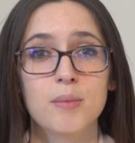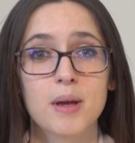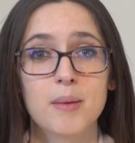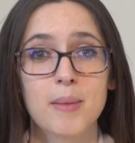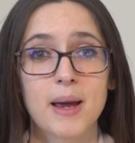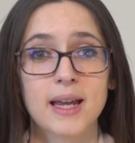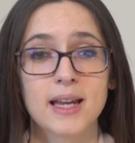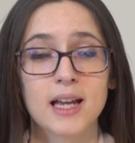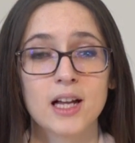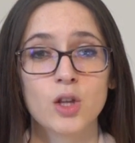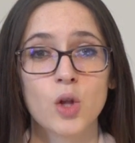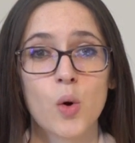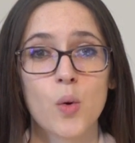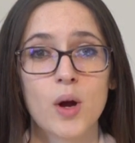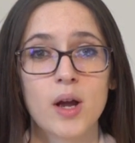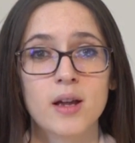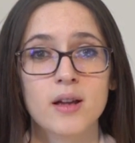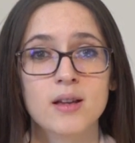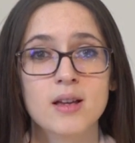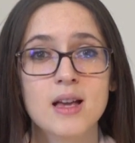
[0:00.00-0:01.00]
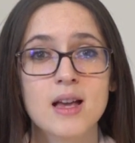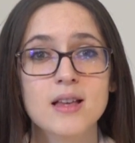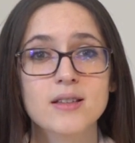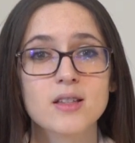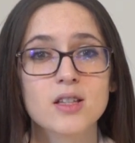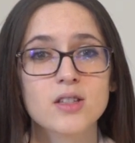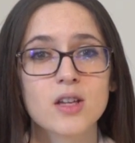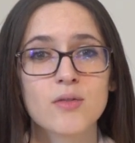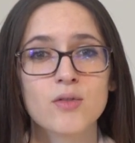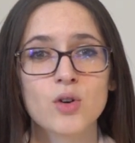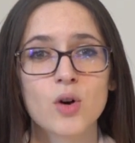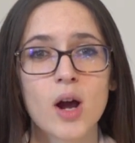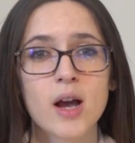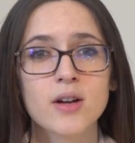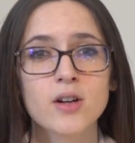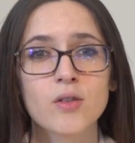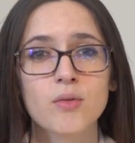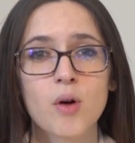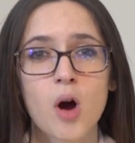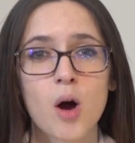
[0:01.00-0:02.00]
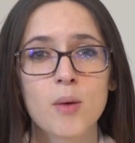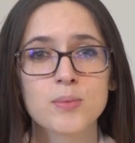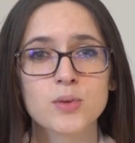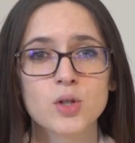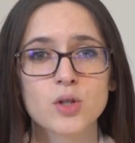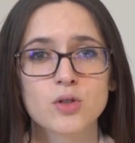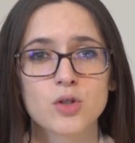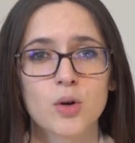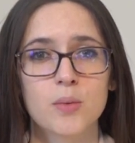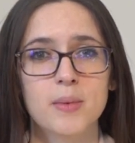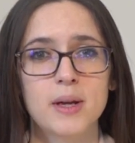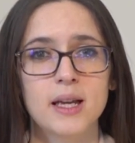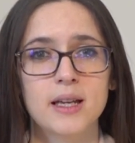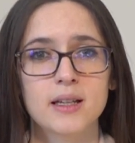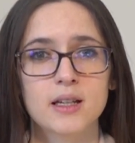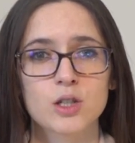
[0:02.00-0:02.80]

MP Mike Kelloway says a variety of options are being